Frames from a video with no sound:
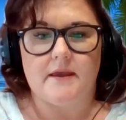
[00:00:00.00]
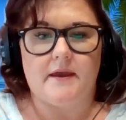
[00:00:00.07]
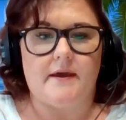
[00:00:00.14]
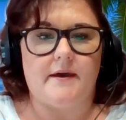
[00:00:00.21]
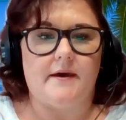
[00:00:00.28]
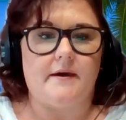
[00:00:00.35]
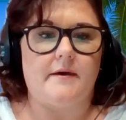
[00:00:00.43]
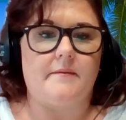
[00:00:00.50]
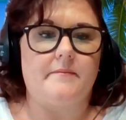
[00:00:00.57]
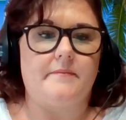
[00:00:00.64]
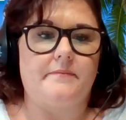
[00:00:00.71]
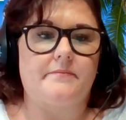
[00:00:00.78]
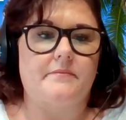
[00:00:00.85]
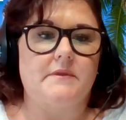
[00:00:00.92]

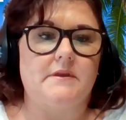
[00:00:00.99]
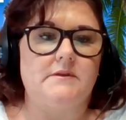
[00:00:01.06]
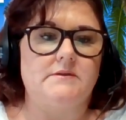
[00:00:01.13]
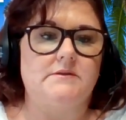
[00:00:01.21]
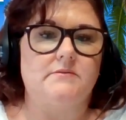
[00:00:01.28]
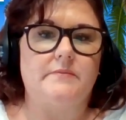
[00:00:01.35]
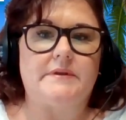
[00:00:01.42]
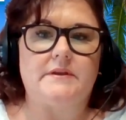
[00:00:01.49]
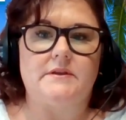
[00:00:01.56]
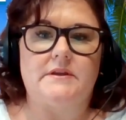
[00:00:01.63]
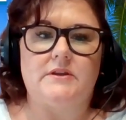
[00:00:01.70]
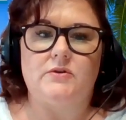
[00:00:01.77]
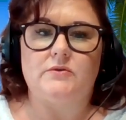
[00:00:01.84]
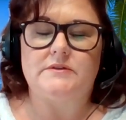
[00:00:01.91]
Um, so
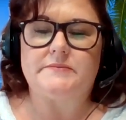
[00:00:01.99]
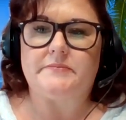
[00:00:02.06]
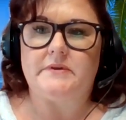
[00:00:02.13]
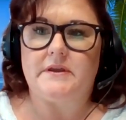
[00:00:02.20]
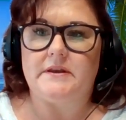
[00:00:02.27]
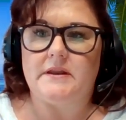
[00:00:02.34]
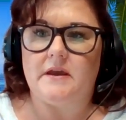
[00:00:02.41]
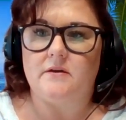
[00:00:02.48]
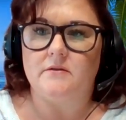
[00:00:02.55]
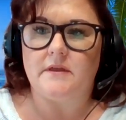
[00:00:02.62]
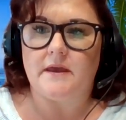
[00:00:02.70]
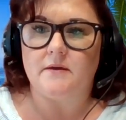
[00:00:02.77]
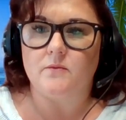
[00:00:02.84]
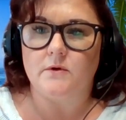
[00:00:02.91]
can you explain how
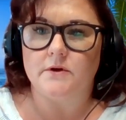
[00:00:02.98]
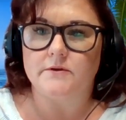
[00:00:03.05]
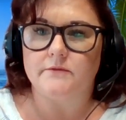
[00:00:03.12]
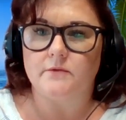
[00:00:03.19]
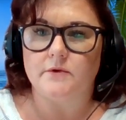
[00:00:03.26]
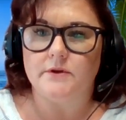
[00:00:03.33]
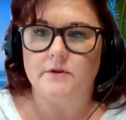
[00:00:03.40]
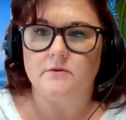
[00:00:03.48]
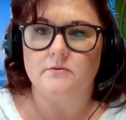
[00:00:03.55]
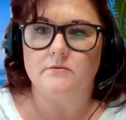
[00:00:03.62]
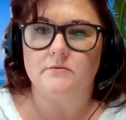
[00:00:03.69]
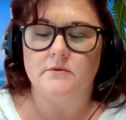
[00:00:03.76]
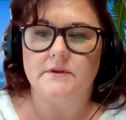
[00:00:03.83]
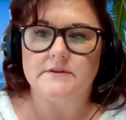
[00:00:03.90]
that worked for you
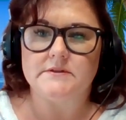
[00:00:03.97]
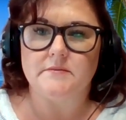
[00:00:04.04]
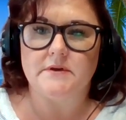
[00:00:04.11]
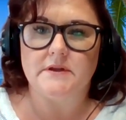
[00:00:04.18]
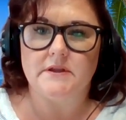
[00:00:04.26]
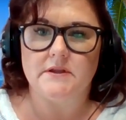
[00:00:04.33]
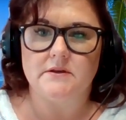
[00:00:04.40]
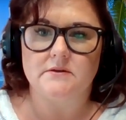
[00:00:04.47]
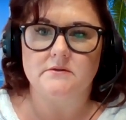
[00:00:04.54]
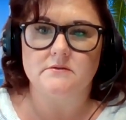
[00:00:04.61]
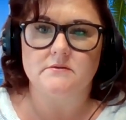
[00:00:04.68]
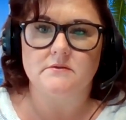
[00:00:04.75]
in Dominican,